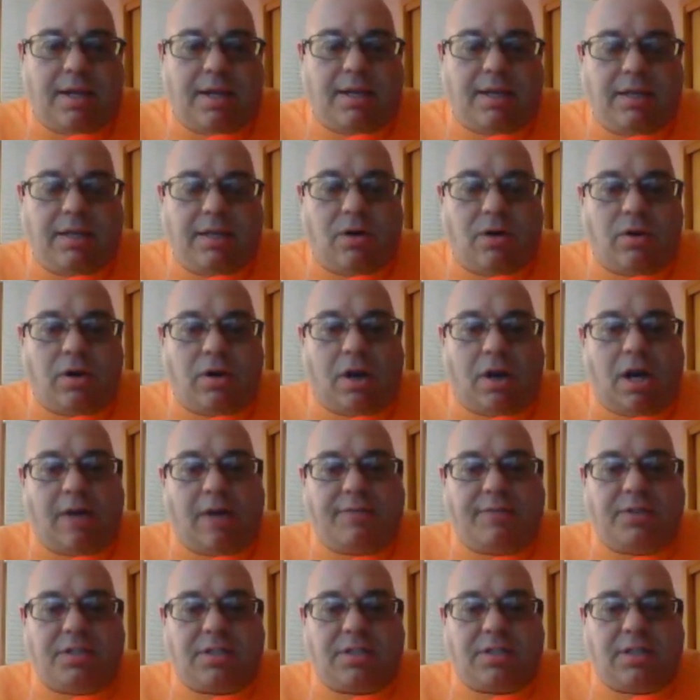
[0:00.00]
and,
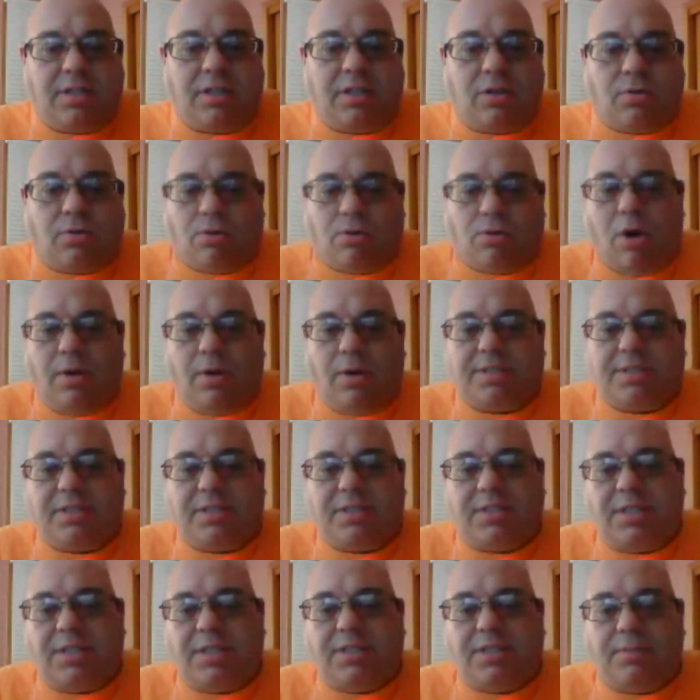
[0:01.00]
obviously grow as
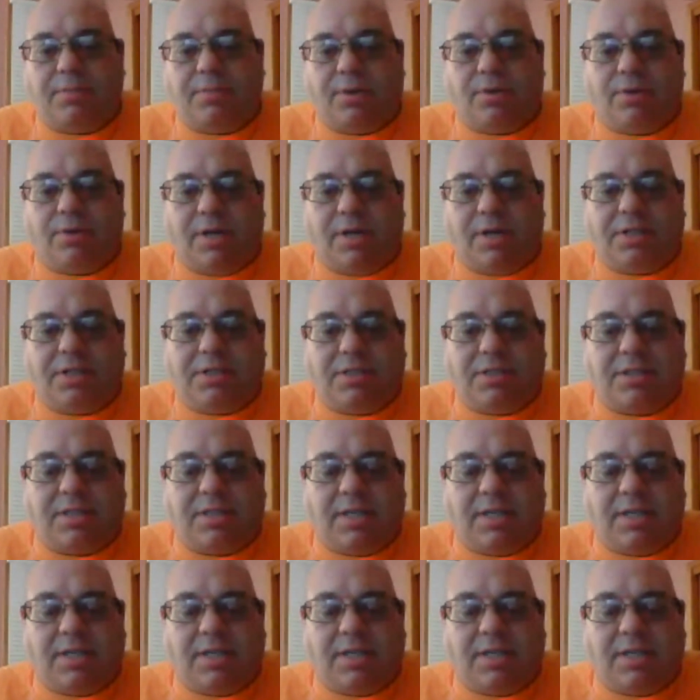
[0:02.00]
the season progresses.